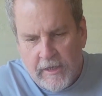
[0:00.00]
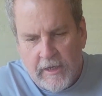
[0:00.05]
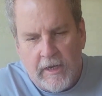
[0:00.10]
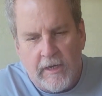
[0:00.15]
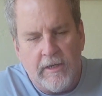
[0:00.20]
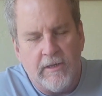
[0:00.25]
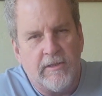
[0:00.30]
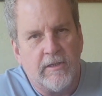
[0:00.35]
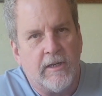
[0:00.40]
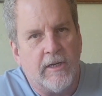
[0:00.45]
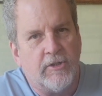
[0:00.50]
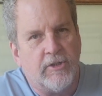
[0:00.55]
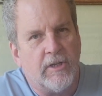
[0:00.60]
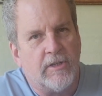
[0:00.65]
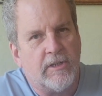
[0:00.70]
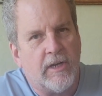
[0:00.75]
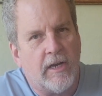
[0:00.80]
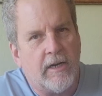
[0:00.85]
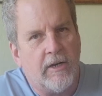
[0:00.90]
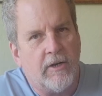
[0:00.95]
And he said, I
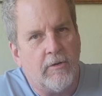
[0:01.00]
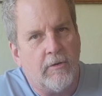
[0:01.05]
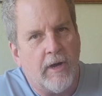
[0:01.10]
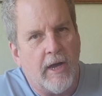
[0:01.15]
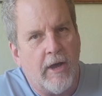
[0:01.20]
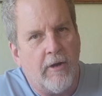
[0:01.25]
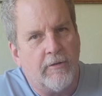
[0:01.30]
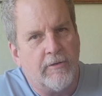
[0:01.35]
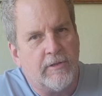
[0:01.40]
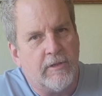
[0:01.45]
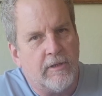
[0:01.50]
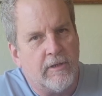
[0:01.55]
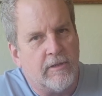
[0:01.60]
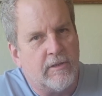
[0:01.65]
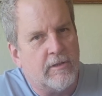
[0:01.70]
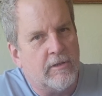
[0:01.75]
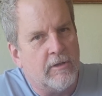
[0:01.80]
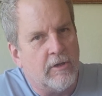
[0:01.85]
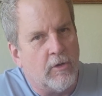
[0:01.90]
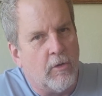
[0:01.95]
just got into a house, and
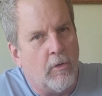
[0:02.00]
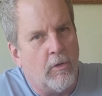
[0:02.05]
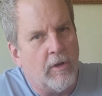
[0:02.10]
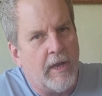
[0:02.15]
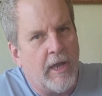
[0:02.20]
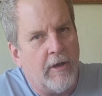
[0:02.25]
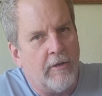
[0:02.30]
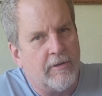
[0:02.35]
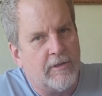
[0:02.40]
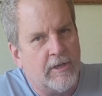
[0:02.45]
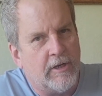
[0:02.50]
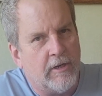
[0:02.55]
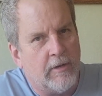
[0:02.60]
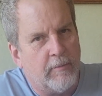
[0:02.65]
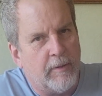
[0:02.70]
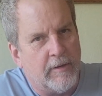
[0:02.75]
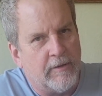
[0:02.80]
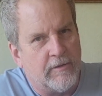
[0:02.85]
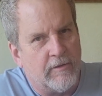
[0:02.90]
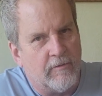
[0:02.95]
it's an old house here in
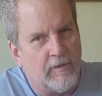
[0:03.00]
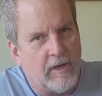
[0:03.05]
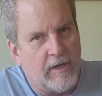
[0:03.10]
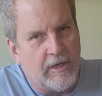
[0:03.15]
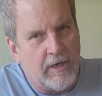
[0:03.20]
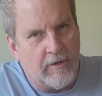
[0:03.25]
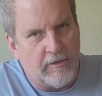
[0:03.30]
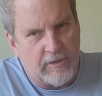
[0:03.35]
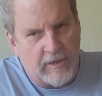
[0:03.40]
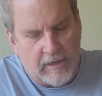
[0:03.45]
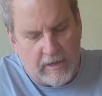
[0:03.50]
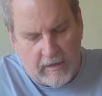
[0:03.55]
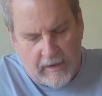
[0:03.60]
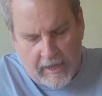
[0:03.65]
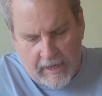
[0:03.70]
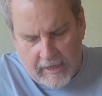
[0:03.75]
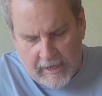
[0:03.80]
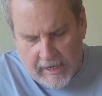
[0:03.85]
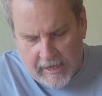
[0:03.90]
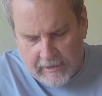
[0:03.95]
Pennsylvania outside of
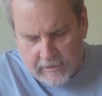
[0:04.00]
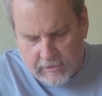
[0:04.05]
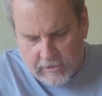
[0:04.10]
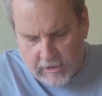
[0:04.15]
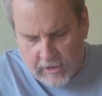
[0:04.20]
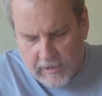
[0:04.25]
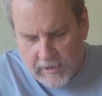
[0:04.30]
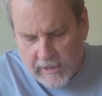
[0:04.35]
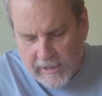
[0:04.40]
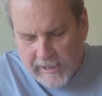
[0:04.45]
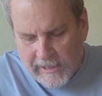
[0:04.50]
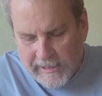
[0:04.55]
Lancaster.